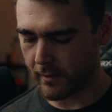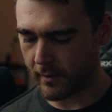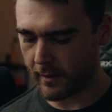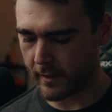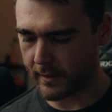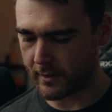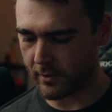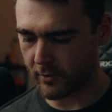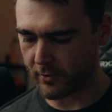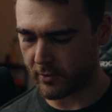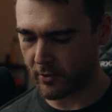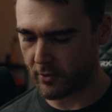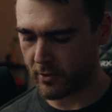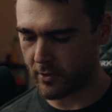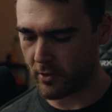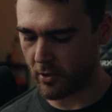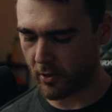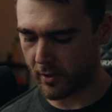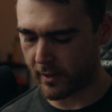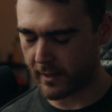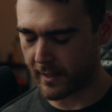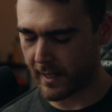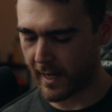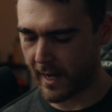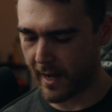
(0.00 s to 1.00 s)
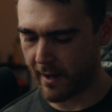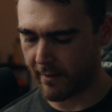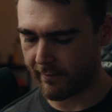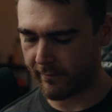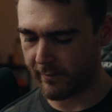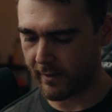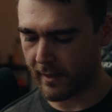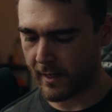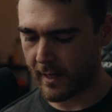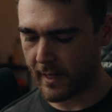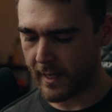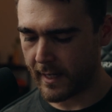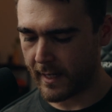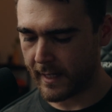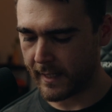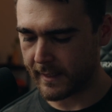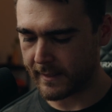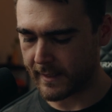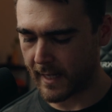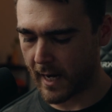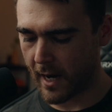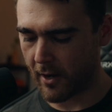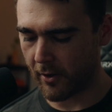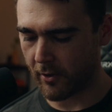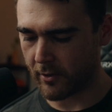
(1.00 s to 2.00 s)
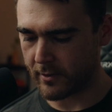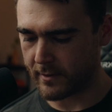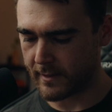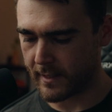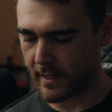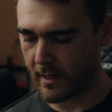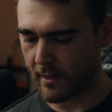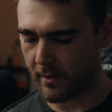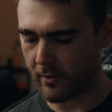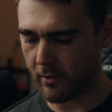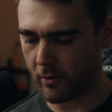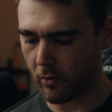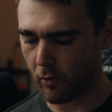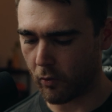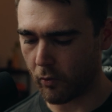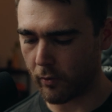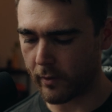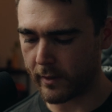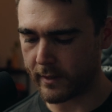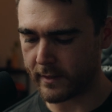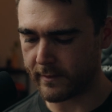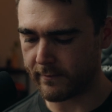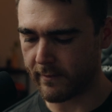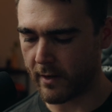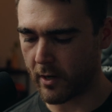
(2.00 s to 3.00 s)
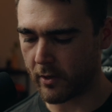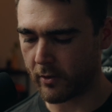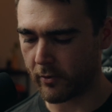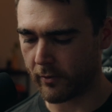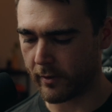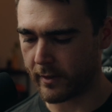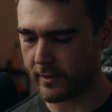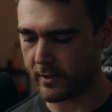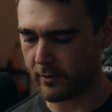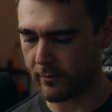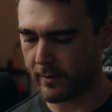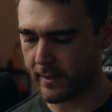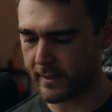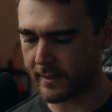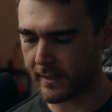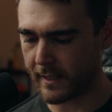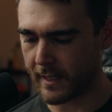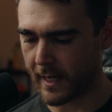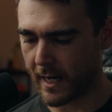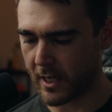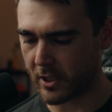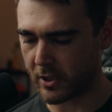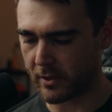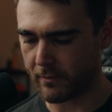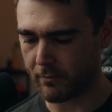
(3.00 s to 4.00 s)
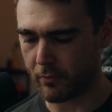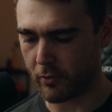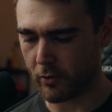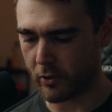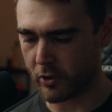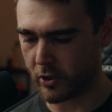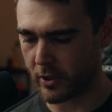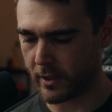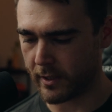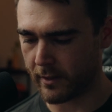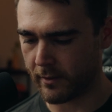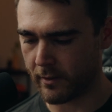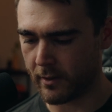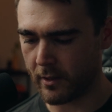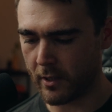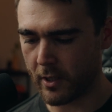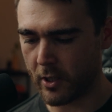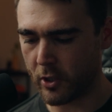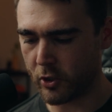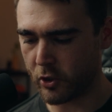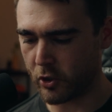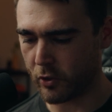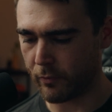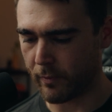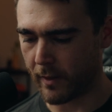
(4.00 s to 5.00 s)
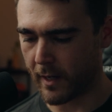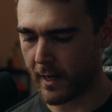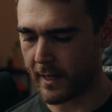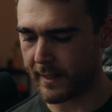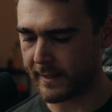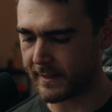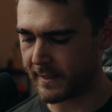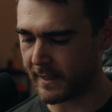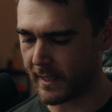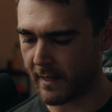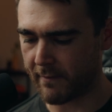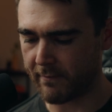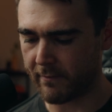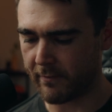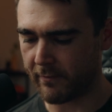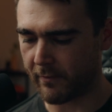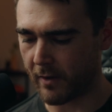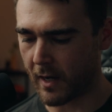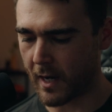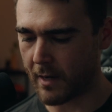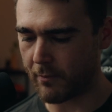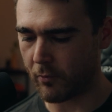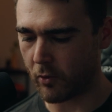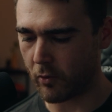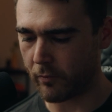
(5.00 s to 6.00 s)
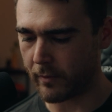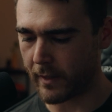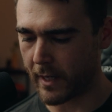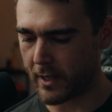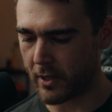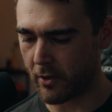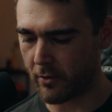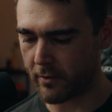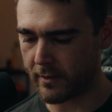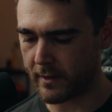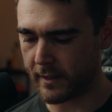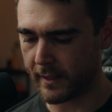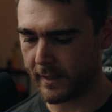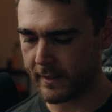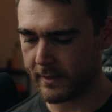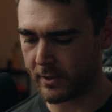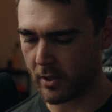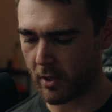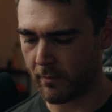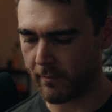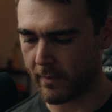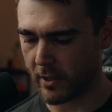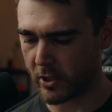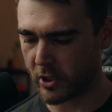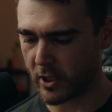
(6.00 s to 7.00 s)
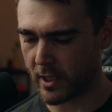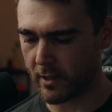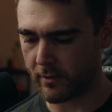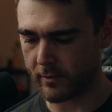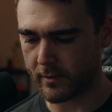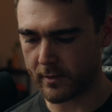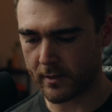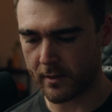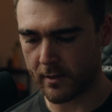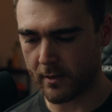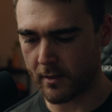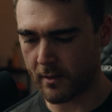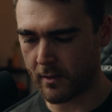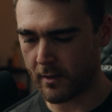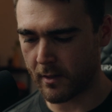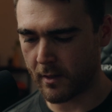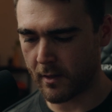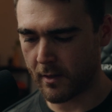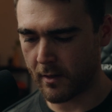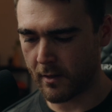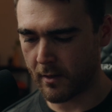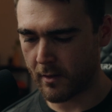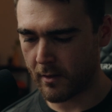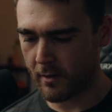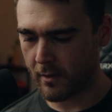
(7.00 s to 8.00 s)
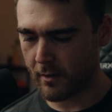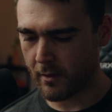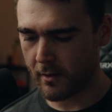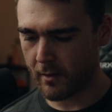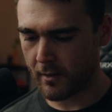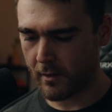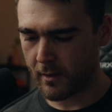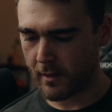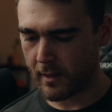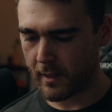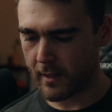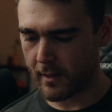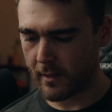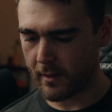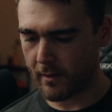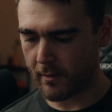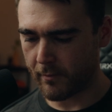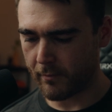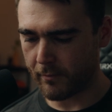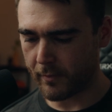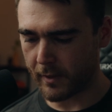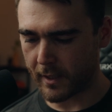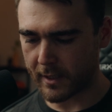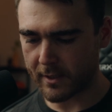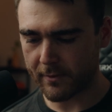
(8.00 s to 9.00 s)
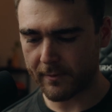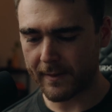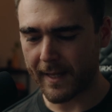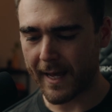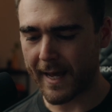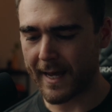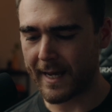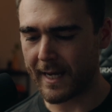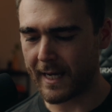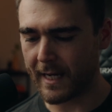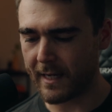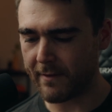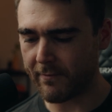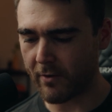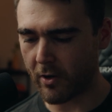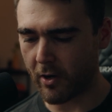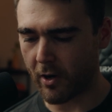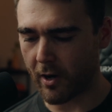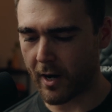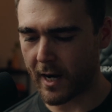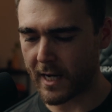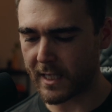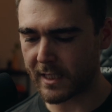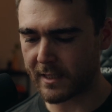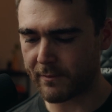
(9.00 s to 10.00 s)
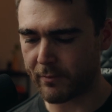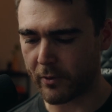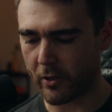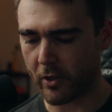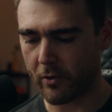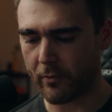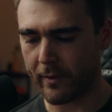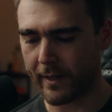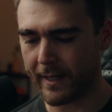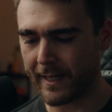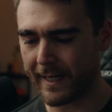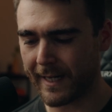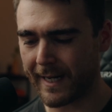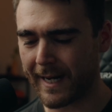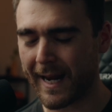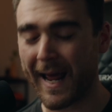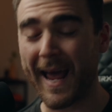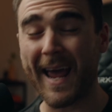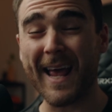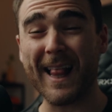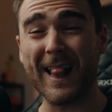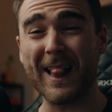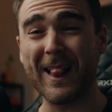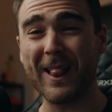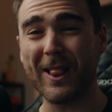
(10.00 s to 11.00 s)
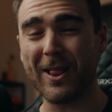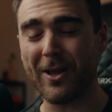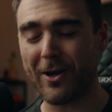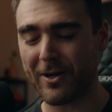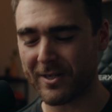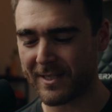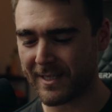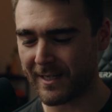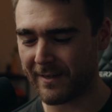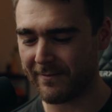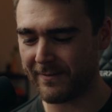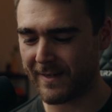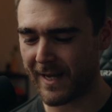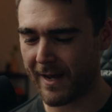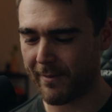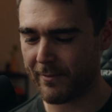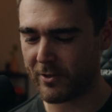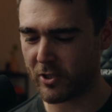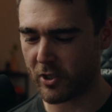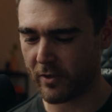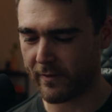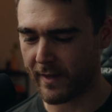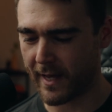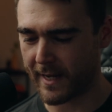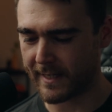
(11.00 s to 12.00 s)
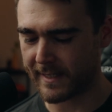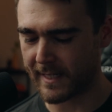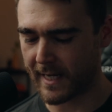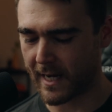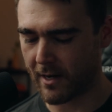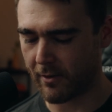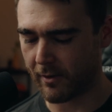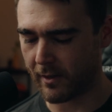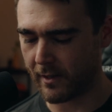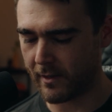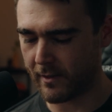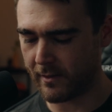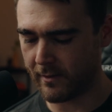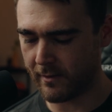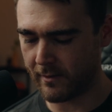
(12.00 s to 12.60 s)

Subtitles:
He's also not going to have his arrows now, or his Valkyrie, so we're just going to actually push in super hard. He's going to have the Fireball, but I don't think he's got much else. Plus with that Evo Ice Spirit, we're going to get a lot of damage on that tower.